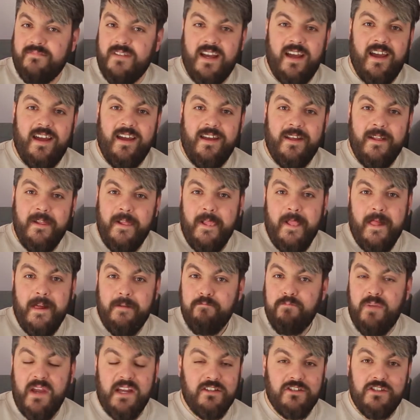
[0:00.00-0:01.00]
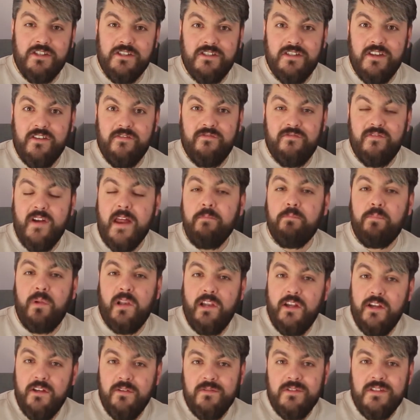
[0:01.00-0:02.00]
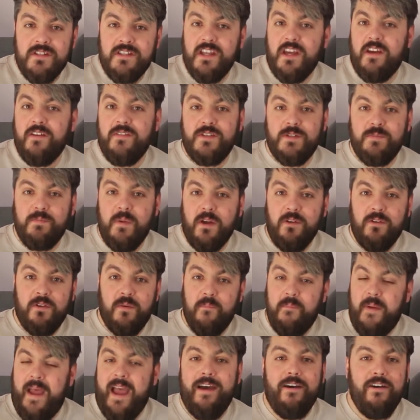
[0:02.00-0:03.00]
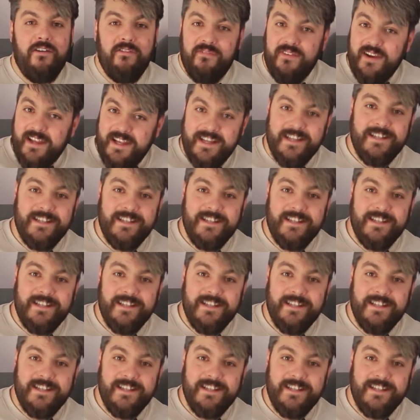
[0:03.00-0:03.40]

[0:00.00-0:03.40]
Uh, pictures of red balloons that have spoken powerfully